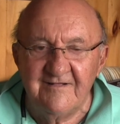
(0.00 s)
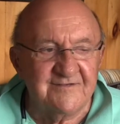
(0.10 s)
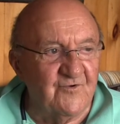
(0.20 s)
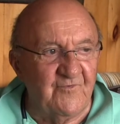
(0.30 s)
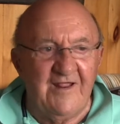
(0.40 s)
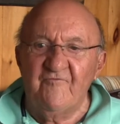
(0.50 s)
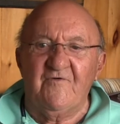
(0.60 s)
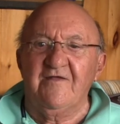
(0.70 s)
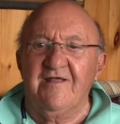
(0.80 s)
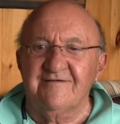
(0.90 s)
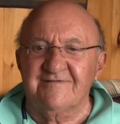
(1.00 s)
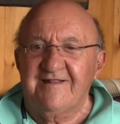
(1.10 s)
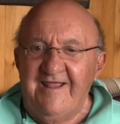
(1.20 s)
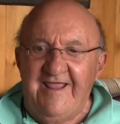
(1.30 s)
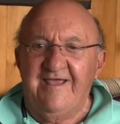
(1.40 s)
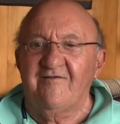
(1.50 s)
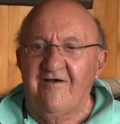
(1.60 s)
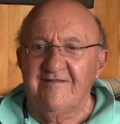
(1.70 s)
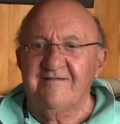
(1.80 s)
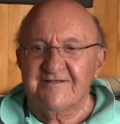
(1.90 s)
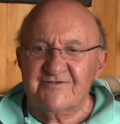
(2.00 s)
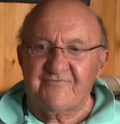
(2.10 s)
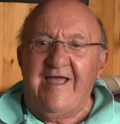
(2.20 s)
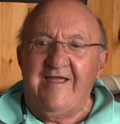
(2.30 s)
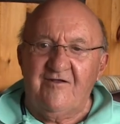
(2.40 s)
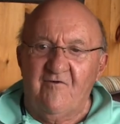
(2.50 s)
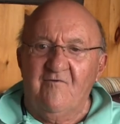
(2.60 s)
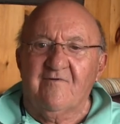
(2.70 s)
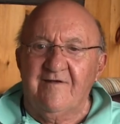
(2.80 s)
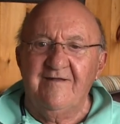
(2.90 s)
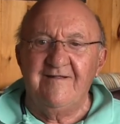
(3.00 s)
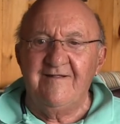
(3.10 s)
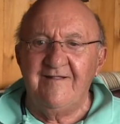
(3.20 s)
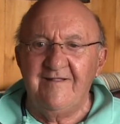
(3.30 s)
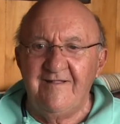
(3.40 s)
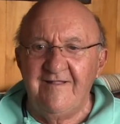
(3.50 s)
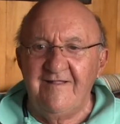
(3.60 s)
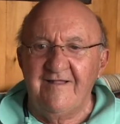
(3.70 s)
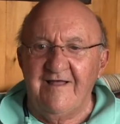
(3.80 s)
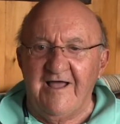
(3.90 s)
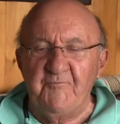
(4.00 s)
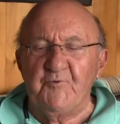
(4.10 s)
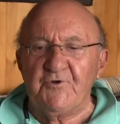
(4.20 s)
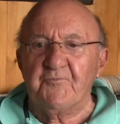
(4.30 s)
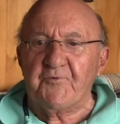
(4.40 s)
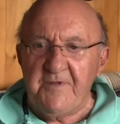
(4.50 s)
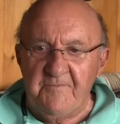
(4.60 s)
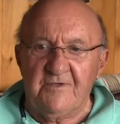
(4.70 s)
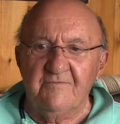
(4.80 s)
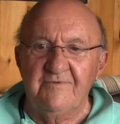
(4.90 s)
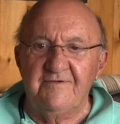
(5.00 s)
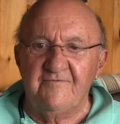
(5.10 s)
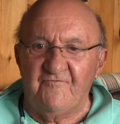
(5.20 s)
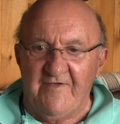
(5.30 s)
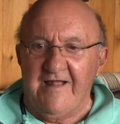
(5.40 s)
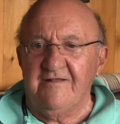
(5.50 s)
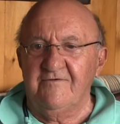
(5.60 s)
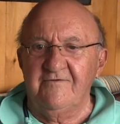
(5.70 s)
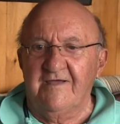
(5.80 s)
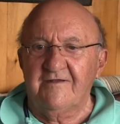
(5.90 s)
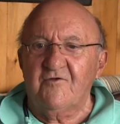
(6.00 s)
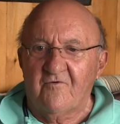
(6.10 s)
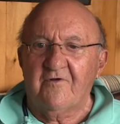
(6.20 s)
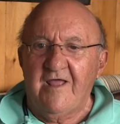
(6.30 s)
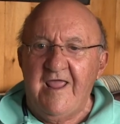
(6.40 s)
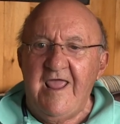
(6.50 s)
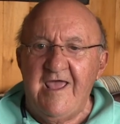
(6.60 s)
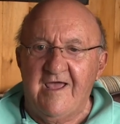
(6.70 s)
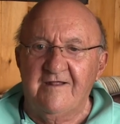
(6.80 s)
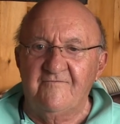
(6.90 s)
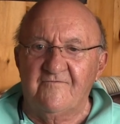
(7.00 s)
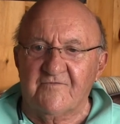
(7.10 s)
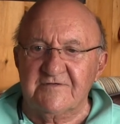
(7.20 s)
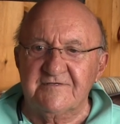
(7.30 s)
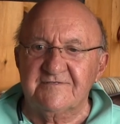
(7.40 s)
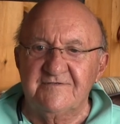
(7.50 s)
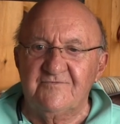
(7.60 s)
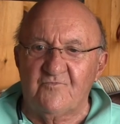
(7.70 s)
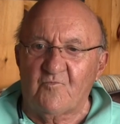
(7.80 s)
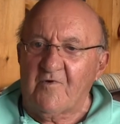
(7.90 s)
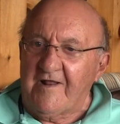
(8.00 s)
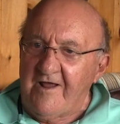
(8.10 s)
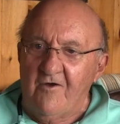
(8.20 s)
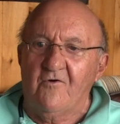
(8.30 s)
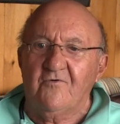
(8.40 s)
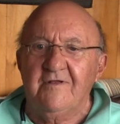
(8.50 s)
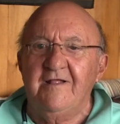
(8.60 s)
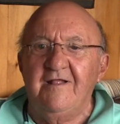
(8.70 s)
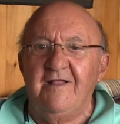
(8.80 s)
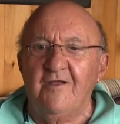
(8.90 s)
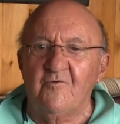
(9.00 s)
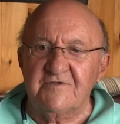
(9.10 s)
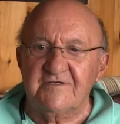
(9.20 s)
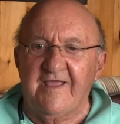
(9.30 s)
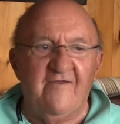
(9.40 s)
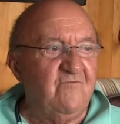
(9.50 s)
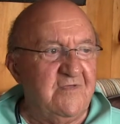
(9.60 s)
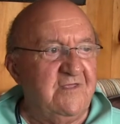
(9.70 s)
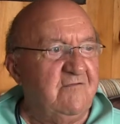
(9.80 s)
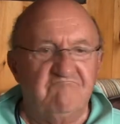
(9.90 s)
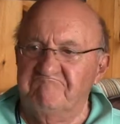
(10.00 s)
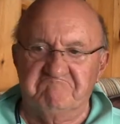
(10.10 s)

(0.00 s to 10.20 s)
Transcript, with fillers: So when I found out that I had all of this dry corn, I put a premium value on the corn I had versus what I owed, which gave me